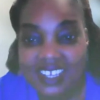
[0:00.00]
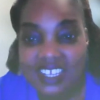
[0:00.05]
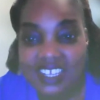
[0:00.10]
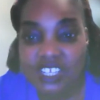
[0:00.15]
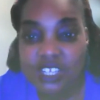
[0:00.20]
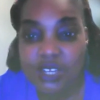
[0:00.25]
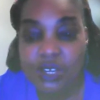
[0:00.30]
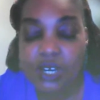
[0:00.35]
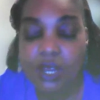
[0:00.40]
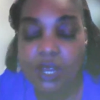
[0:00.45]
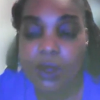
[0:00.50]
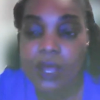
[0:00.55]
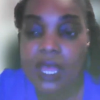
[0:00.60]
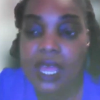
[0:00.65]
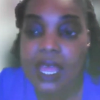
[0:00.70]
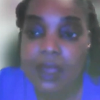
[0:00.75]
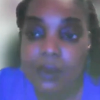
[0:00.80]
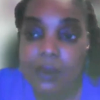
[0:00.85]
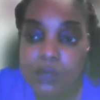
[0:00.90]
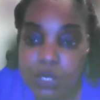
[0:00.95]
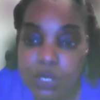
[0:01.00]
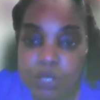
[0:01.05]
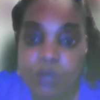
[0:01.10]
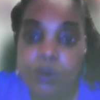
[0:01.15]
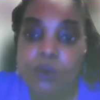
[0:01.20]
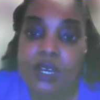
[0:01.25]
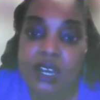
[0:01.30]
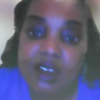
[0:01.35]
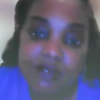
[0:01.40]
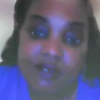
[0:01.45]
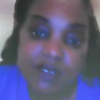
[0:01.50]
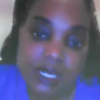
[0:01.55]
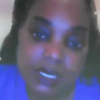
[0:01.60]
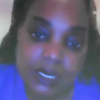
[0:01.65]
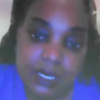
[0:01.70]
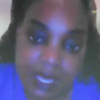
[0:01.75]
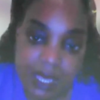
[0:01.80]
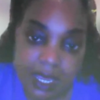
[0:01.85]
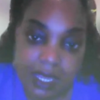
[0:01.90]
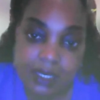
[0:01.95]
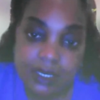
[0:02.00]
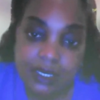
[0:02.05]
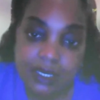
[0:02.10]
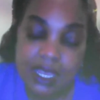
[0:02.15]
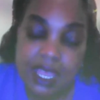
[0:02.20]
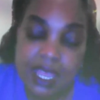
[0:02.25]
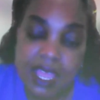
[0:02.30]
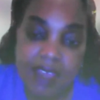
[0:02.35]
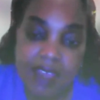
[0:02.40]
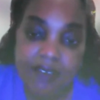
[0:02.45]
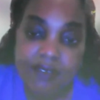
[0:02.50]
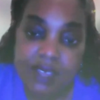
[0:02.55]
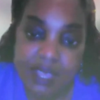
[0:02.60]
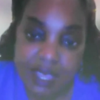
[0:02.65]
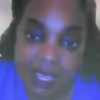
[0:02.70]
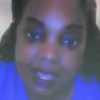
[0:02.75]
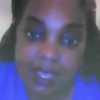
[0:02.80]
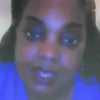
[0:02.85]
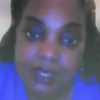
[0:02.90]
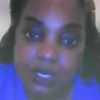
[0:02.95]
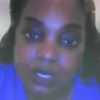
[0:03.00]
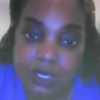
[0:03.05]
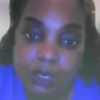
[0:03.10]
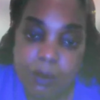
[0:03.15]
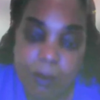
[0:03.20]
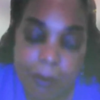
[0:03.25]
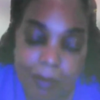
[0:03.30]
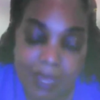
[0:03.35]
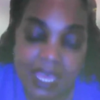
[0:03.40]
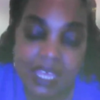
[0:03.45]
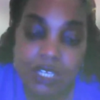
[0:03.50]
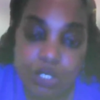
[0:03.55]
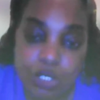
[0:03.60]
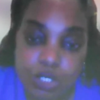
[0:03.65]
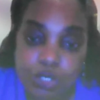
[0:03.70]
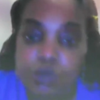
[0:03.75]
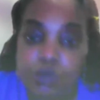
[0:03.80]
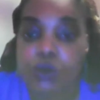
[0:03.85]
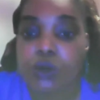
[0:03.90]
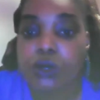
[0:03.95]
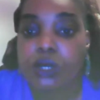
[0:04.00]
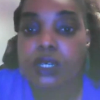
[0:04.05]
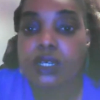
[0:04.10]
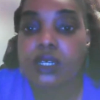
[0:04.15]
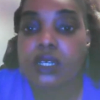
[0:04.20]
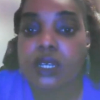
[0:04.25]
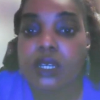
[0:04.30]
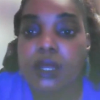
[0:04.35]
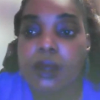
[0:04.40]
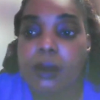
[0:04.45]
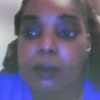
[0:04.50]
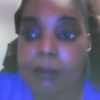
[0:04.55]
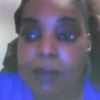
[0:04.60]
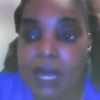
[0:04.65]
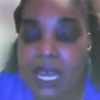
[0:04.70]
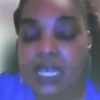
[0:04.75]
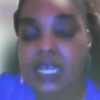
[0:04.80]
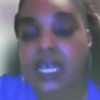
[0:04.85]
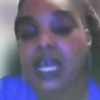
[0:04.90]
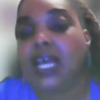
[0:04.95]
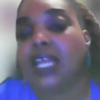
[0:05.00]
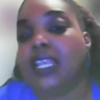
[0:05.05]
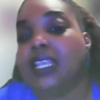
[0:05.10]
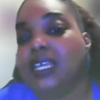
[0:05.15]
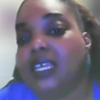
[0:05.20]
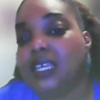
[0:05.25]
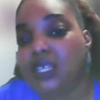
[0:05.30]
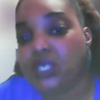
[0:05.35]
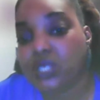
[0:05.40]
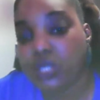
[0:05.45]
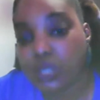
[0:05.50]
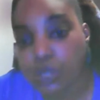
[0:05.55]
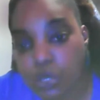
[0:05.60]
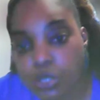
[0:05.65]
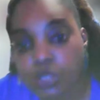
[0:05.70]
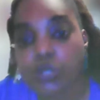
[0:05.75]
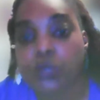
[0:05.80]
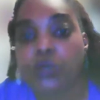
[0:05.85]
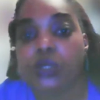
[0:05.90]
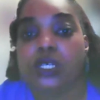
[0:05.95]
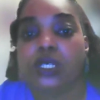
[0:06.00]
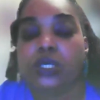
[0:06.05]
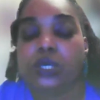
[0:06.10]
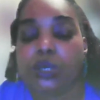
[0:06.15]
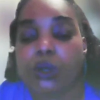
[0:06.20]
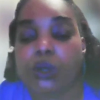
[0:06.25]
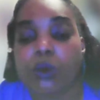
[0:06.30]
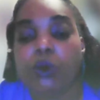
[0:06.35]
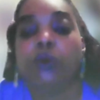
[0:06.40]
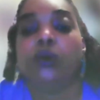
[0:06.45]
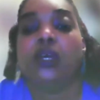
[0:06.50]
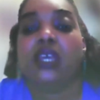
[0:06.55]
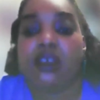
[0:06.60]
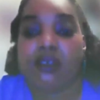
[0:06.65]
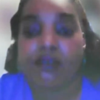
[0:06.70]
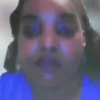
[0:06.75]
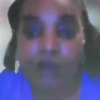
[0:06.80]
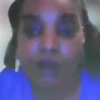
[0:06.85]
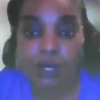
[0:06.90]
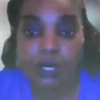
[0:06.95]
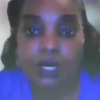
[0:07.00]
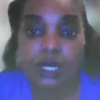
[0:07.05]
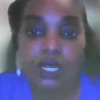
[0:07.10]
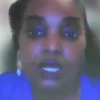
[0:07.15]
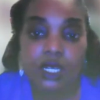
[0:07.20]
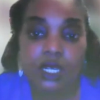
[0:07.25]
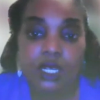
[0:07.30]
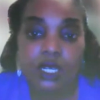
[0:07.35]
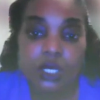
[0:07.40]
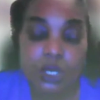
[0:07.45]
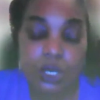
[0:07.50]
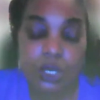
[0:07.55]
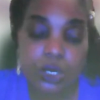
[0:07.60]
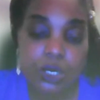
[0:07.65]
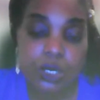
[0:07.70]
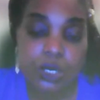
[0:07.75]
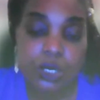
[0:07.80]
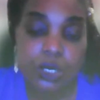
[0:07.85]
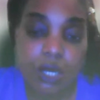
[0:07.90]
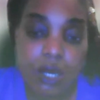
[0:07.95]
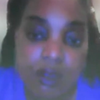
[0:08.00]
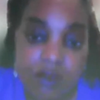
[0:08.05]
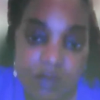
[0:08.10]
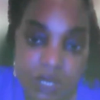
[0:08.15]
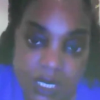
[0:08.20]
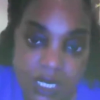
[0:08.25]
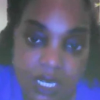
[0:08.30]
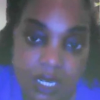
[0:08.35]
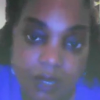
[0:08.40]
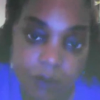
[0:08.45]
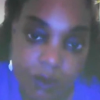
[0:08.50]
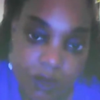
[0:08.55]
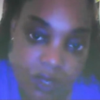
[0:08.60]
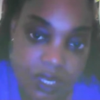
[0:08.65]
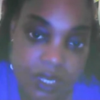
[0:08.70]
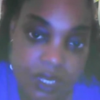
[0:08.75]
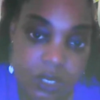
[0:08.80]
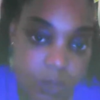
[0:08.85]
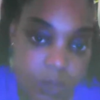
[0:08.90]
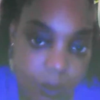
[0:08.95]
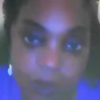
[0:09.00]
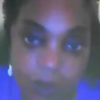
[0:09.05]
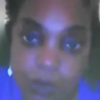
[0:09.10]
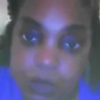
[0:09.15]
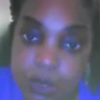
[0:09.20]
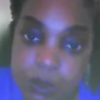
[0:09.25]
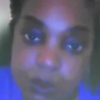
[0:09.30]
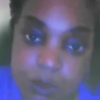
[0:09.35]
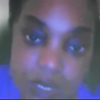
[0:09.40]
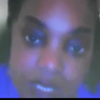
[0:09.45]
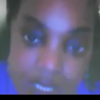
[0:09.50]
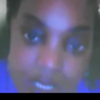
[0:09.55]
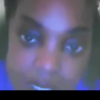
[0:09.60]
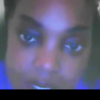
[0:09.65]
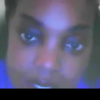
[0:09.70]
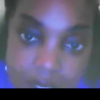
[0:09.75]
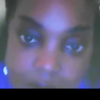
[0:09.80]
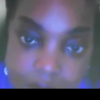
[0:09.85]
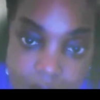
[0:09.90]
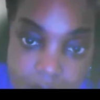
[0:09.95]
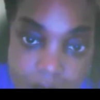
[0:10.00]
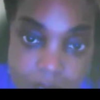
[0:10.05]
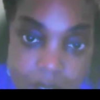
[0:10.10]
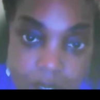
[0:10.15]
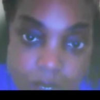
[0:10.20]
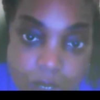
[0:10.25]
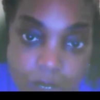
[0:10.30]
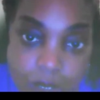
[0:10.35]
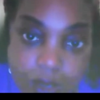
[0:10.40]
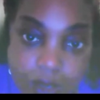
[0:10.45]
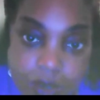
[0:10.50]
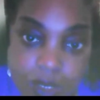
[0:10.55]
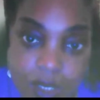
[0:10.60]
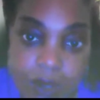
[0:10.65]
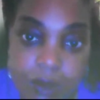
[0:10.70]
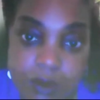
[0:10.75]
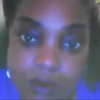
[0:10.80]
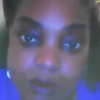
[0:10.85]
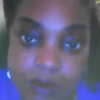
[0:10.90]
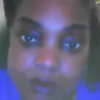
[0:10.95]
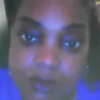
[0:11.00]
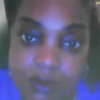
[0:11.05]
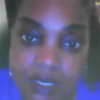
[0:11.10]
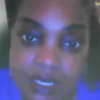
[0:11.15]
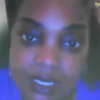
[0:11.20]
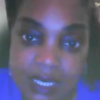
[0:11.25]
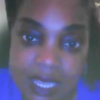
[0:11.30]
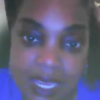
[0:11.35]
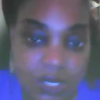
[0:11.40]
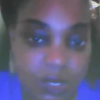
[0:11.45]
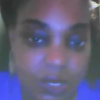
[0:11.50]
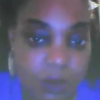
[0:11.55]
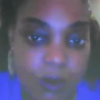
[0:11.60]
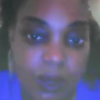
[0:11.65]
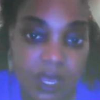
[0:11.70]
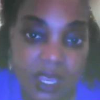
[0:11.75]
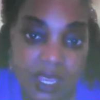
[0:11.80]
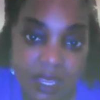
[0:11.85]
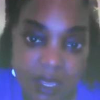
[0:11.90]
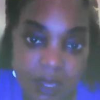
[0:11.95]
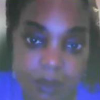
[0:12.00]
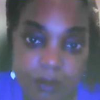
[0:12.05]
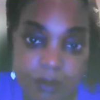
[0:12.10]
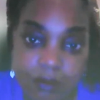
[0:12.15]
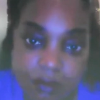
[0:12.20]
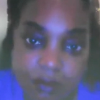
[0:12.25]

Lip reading: I would do whatever it takes to advocate to make sure my colleagues or students or whoever deserve to get what they're supposed to receive. So that's who I am.